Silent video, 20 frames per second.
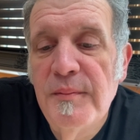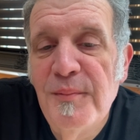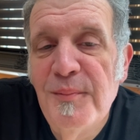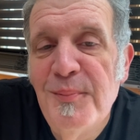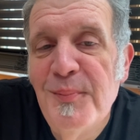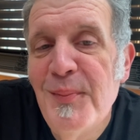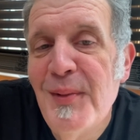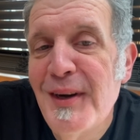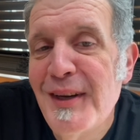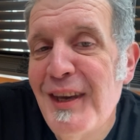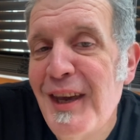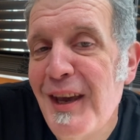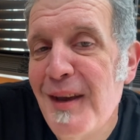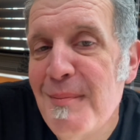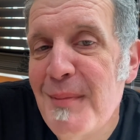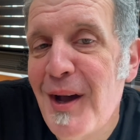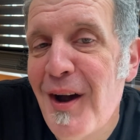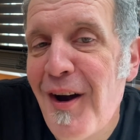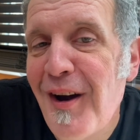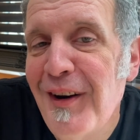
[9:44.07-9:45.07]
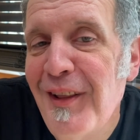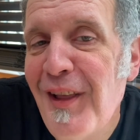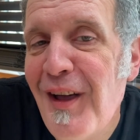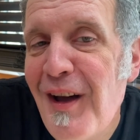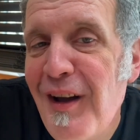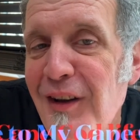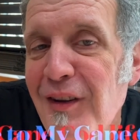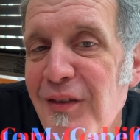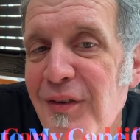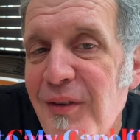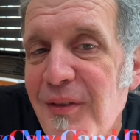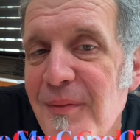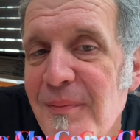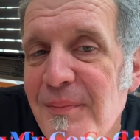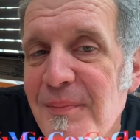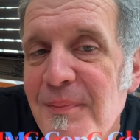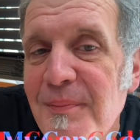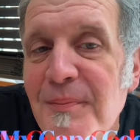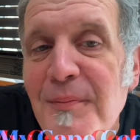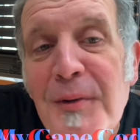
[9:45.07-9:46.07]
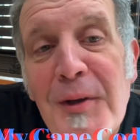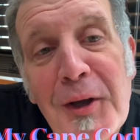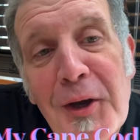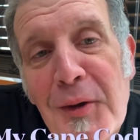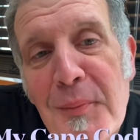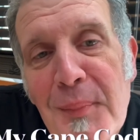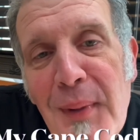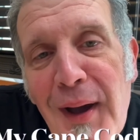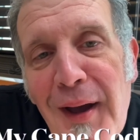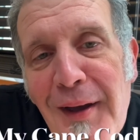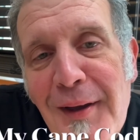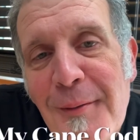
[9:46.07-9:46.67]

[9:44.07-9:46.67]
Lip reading: My Cape Cod life. Goodbye.